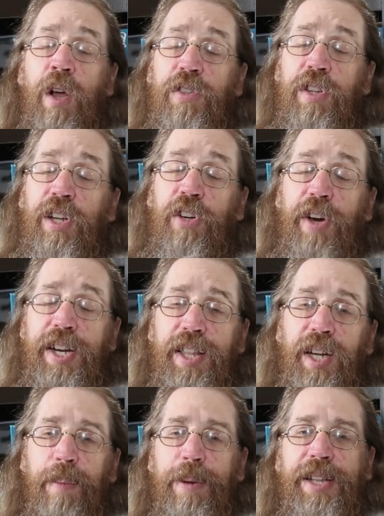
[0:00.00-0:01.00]
So the great
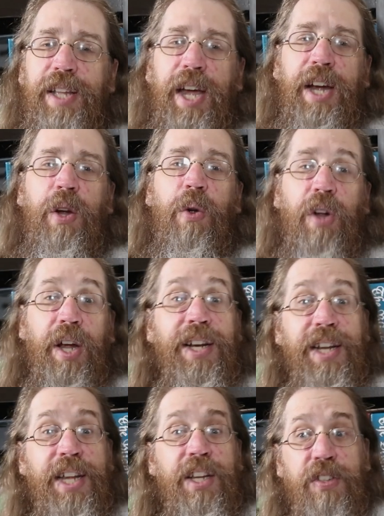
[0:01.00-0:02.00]
thing about the Echo
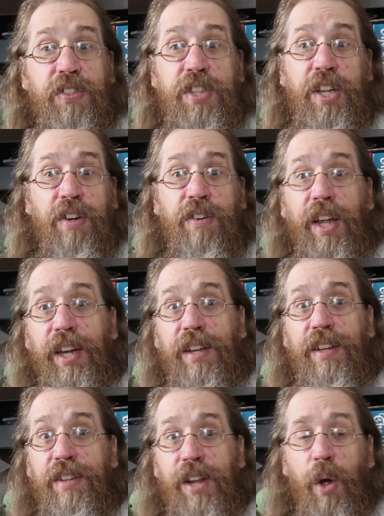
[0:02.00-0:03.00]
Knight is they're
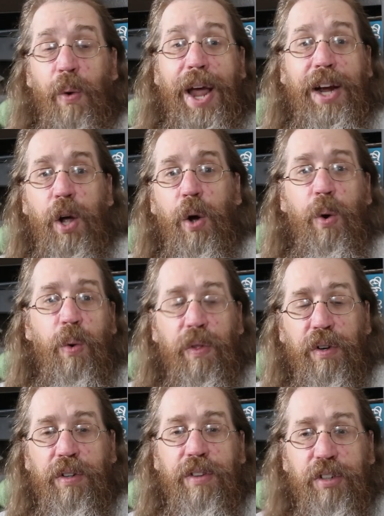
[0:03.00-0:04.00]
like, you know, Echo,
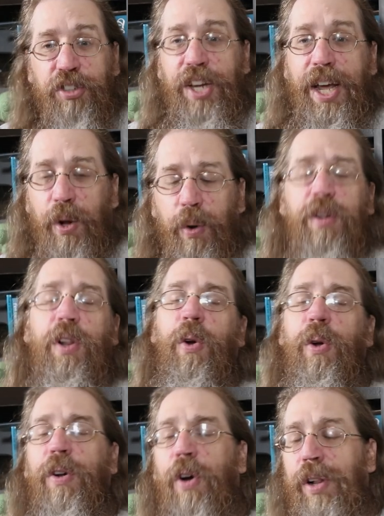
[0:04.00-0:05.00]
their their shadow
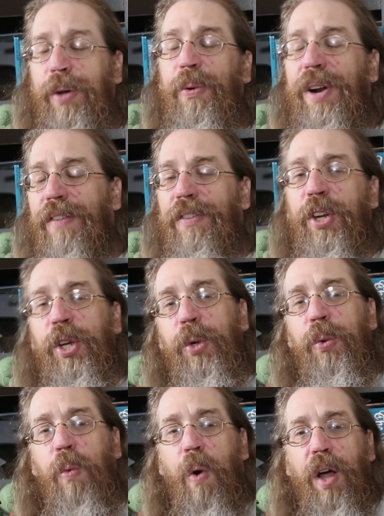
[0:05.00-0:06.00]
clone, call it whatever
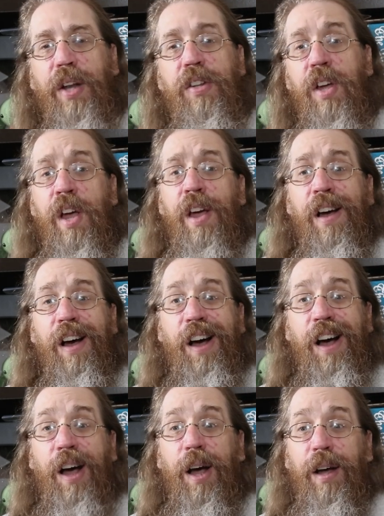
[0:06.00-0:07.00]
you want.
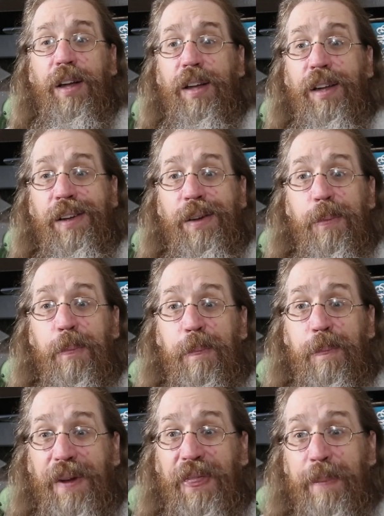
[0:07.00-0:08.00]
Uh,
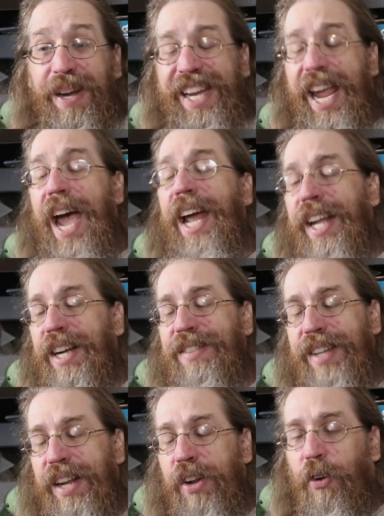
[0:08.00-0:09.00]
but the
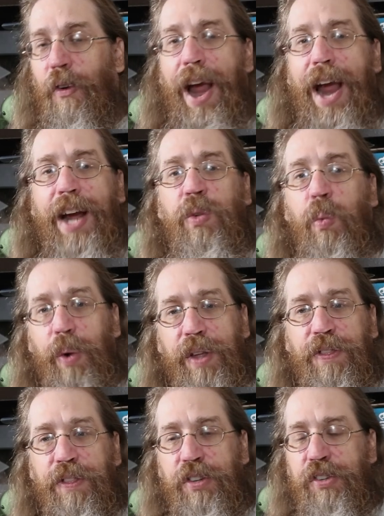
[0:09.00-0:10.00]
mechanics that interact
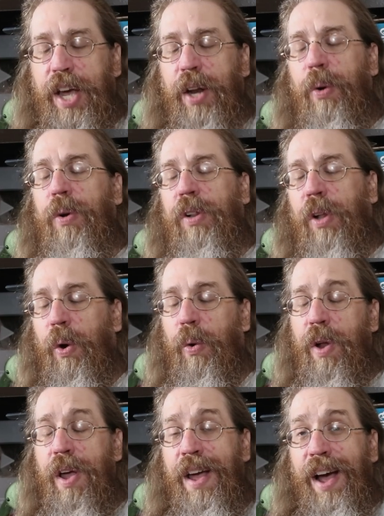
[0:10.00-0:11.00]
with the shadow
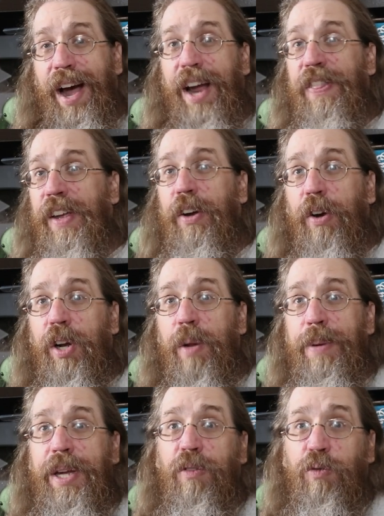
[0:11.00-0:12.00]
clone, I think, are going to
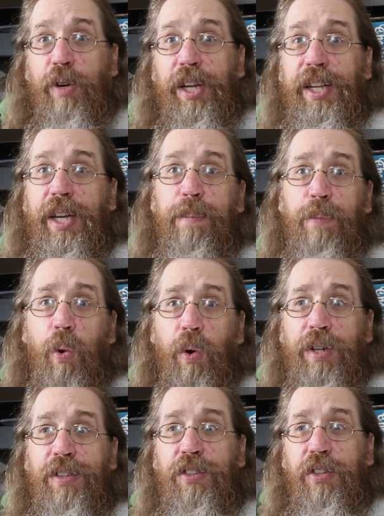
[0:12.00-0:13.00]
be really
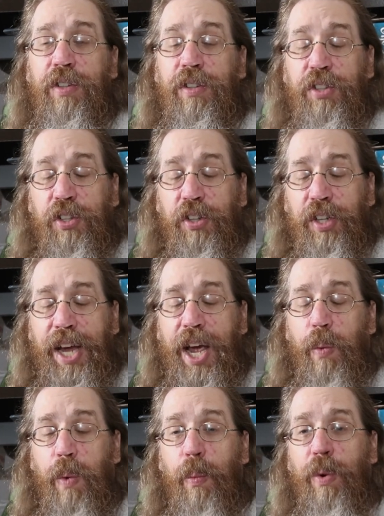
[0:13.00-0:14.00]
important to, to look
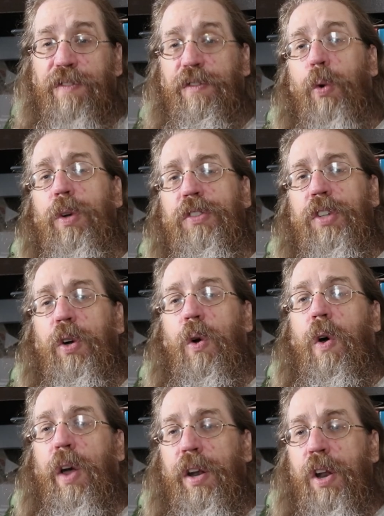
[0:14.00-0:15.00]
at when we're focusing
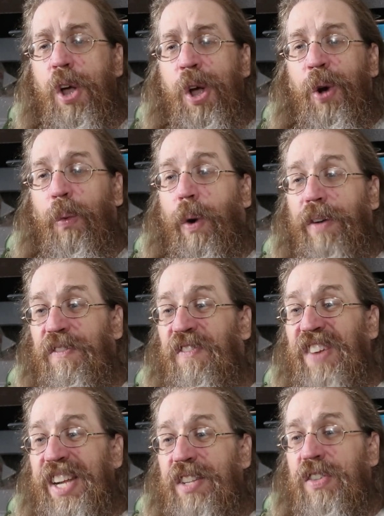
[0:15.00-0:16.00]
on what
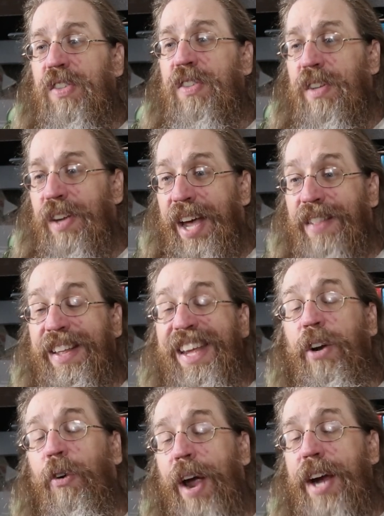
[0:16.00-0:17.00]
feats and the
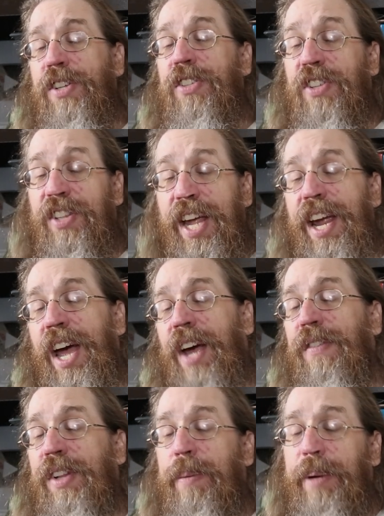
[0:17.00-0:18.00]
interactions that they
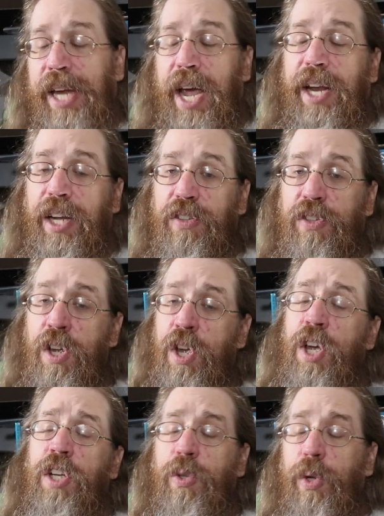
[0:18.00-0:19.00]
have in the mechanics.
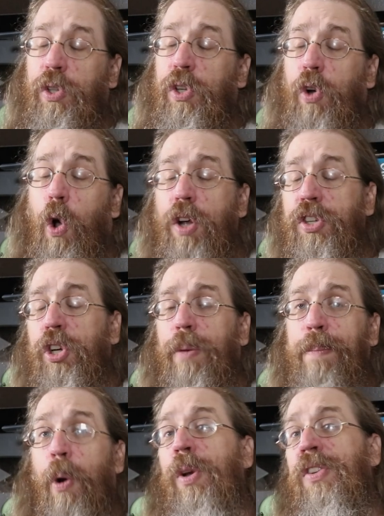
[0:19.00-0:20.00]
So it costs your
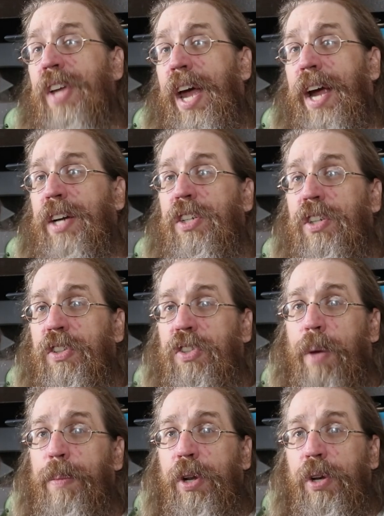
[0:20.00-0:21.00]
bonus action to
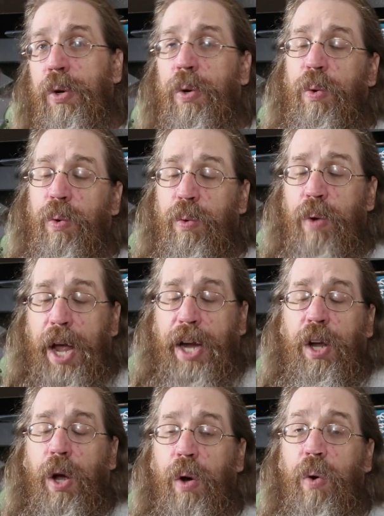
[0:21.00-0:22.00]
summon a new
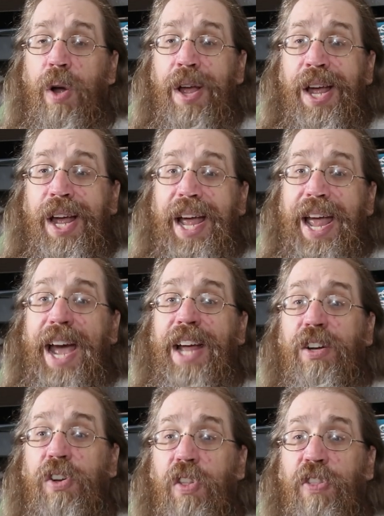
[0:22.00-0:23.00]
Echo,
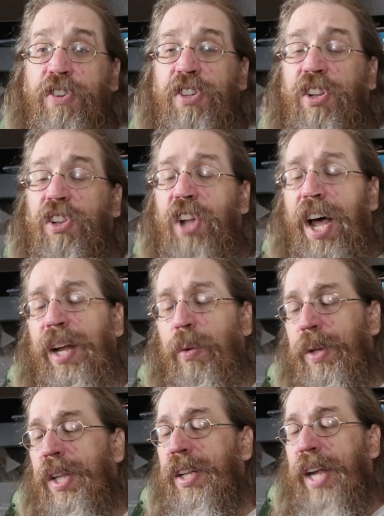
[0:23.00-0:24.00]
and there's a lot
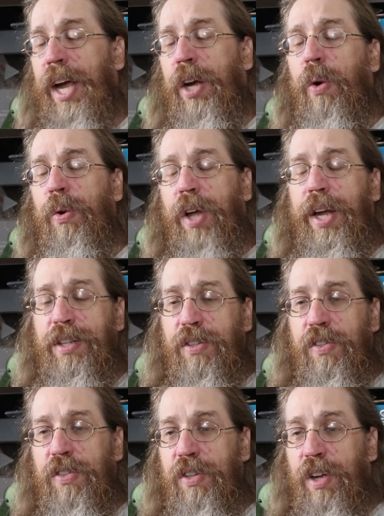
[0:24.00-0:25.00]
within the Echo
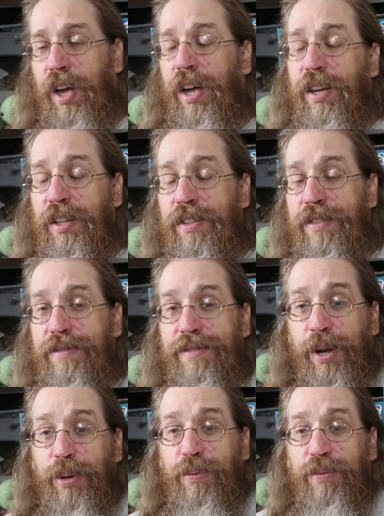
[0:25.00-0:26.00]
Knight's, uh,
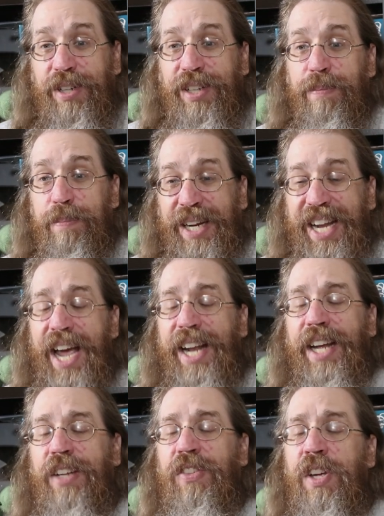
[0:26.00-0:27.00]
you know,
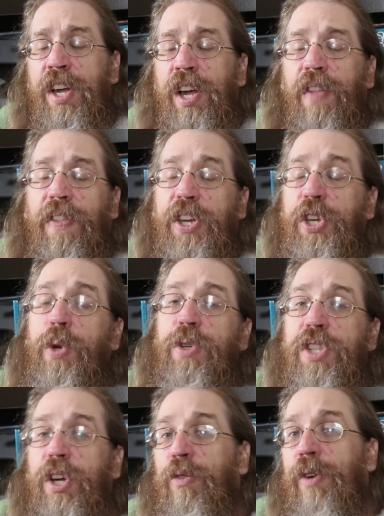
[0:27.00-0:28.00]
mechanics that
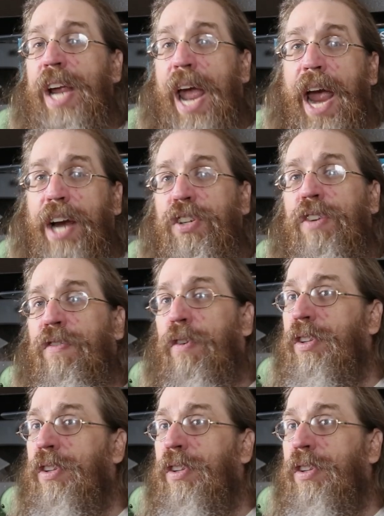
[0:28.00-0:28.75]
use their reaction for